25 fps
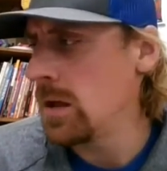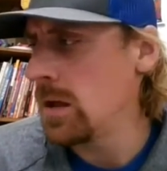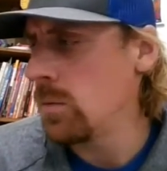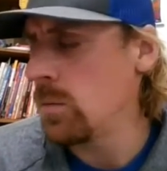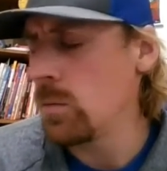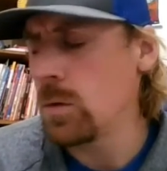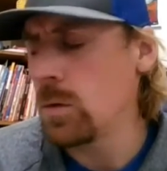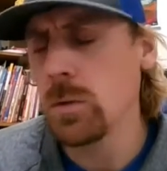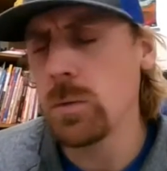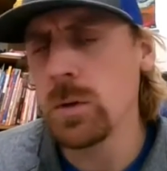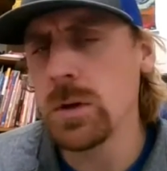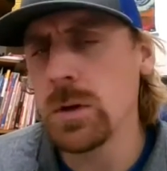
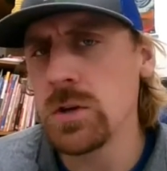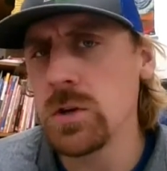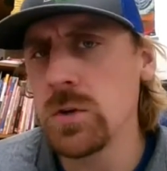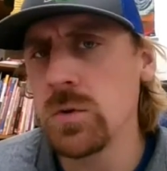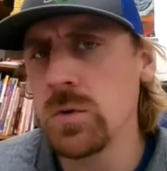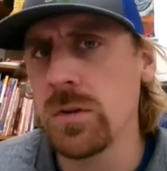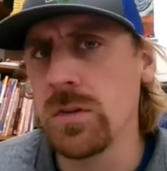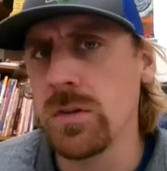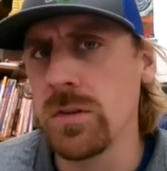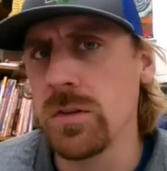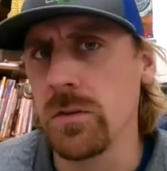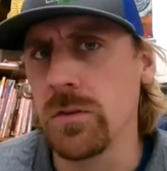What do we do
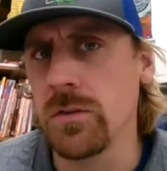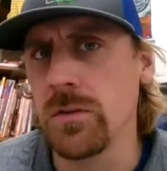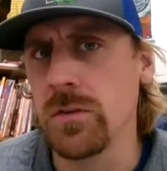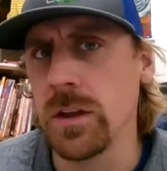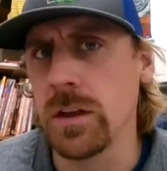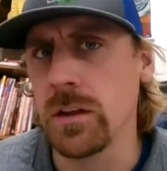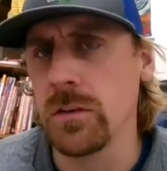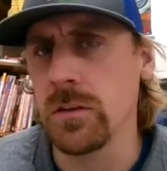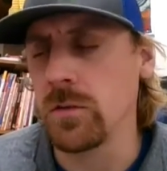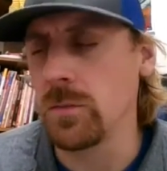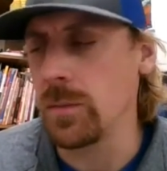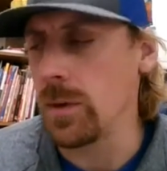with those
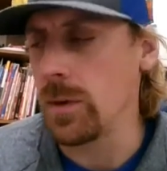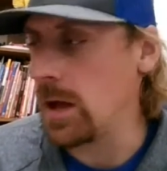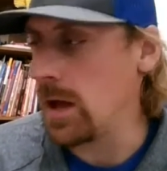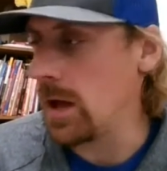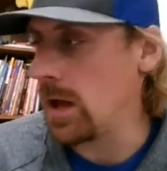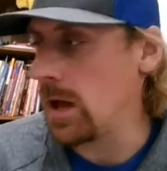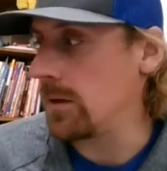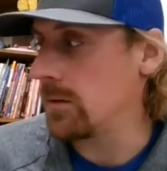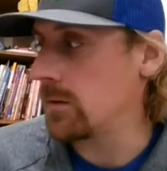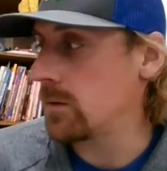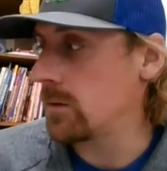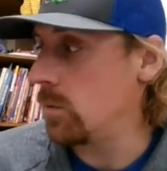things, you may
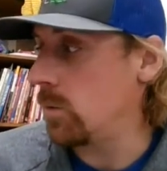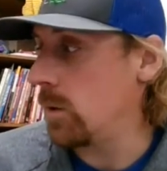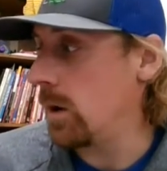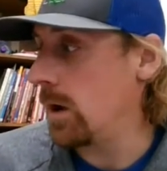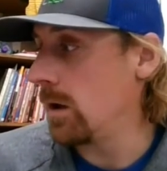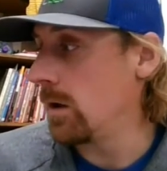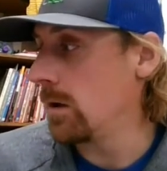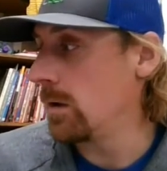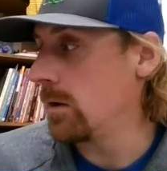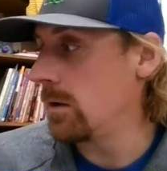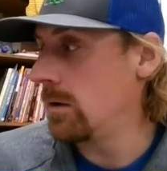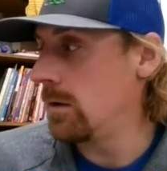ask?
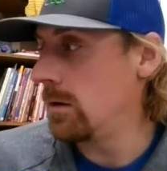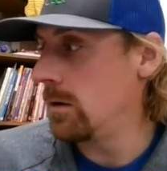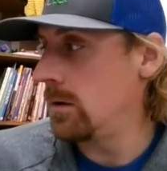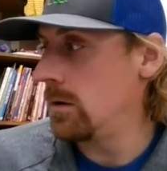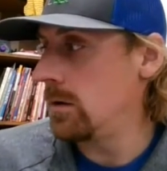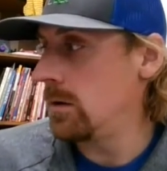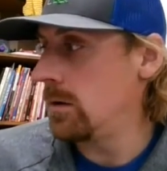Well,